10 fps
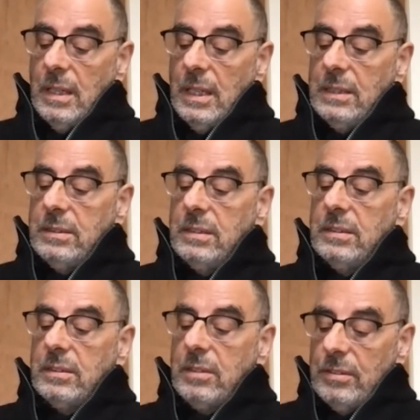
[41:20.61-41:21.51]
It's the
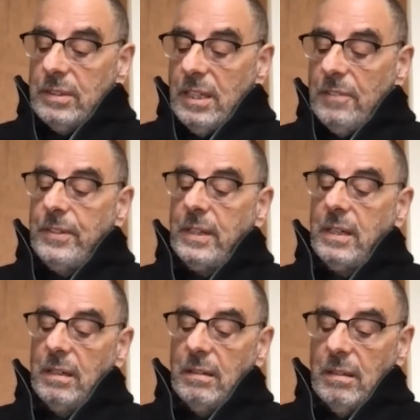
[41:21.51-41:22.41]

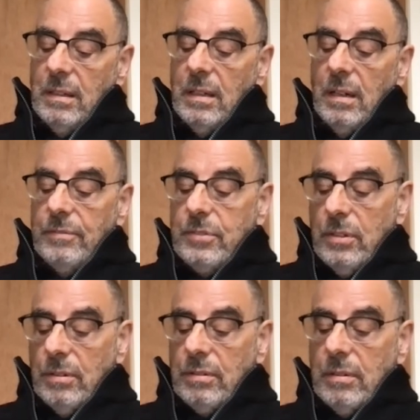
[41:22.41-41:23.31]
certificate of
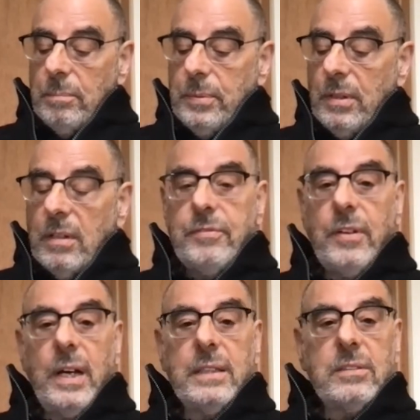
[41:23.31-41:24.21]
truth,
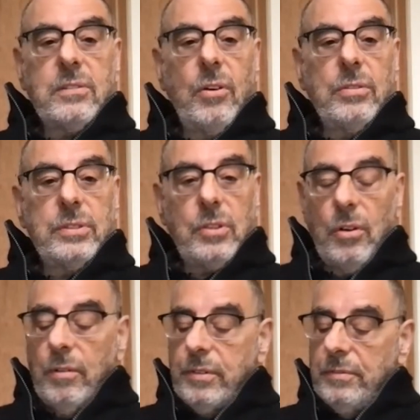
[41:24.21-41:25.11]
purifying the
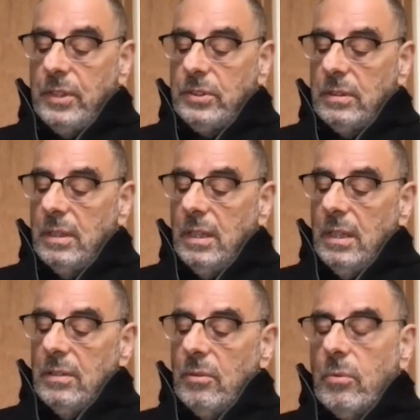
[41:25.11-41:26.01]
soul for vision.
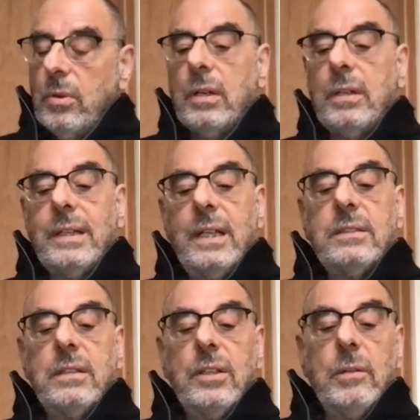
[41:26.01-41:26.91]
The world
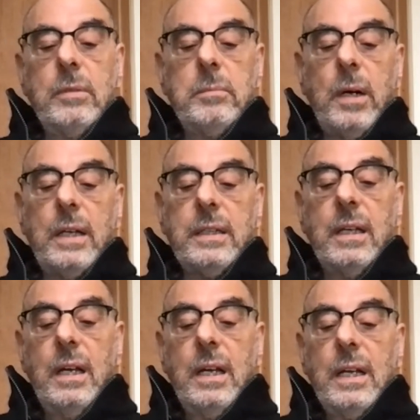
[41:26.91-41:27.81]
is the human body.
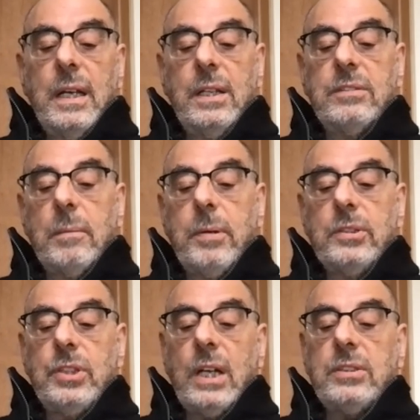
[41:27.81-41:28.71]
It is the
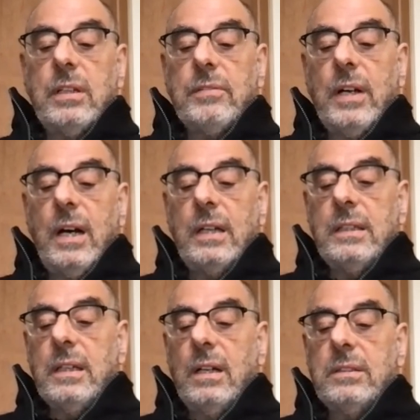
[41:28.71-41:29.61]
projection of God in
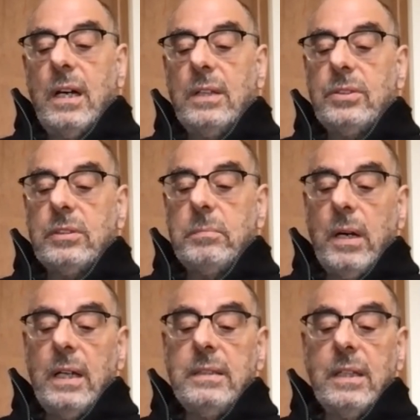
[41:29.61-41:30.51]
the unconscious
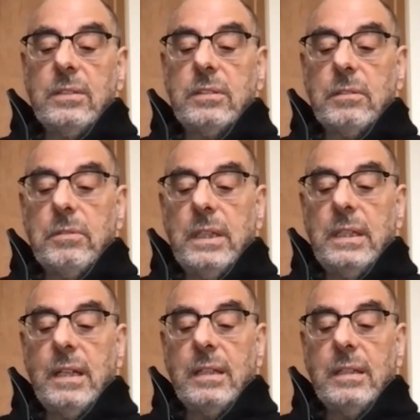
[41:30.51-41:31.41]
mind. It is
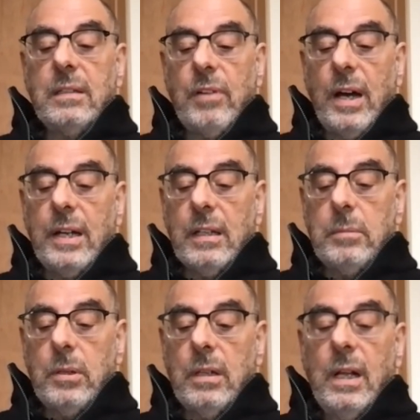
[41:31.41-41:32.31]
serene and
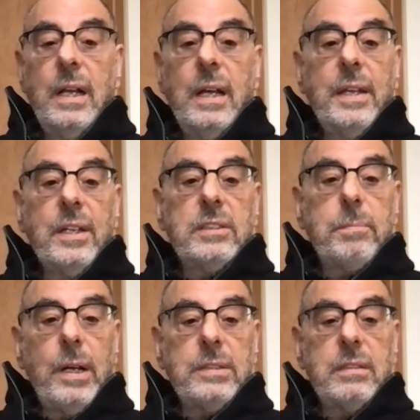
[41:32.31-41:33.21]
inviolable. It
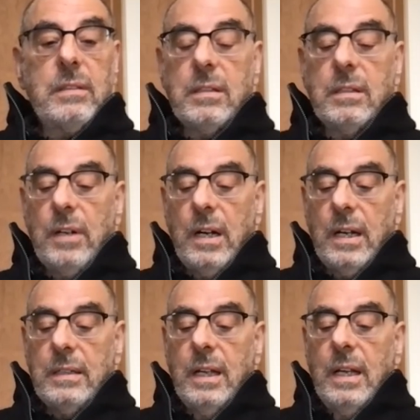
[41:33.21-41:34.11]
expresses the
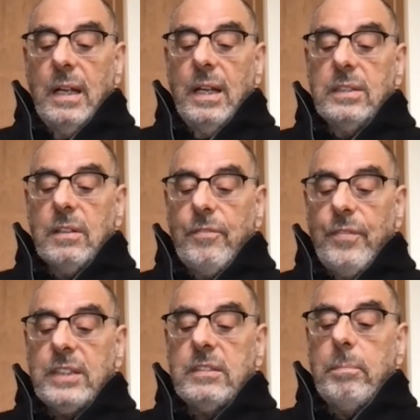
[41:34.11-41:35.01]
divine. It is a
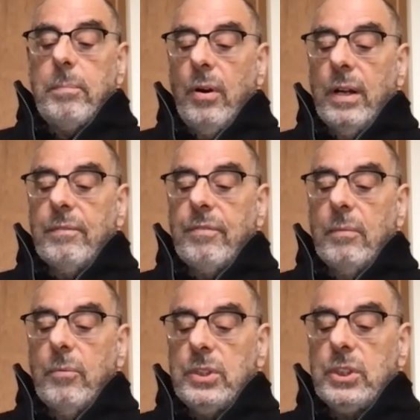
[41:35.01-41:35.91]
fixed point from
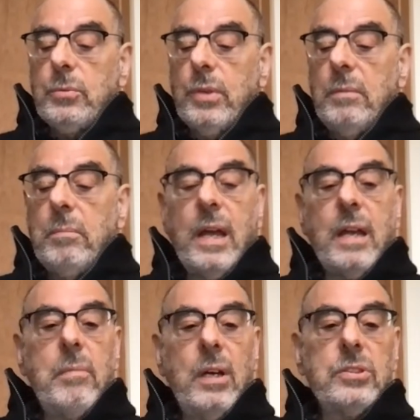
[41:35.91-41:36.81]
which we may
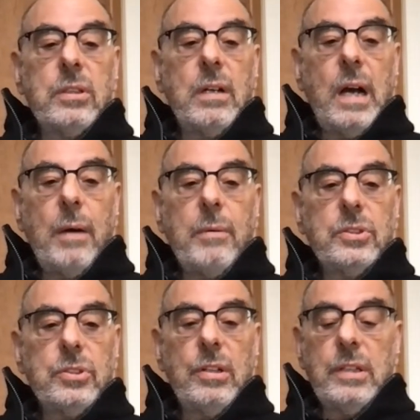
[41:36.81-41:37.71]
measure our
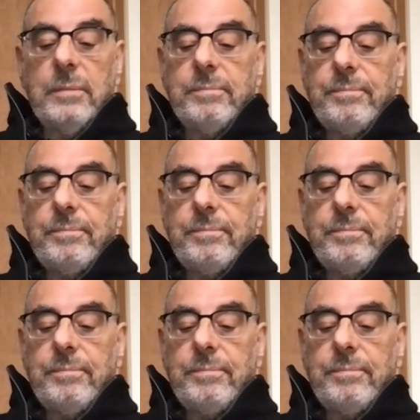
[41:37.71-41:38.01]
journey.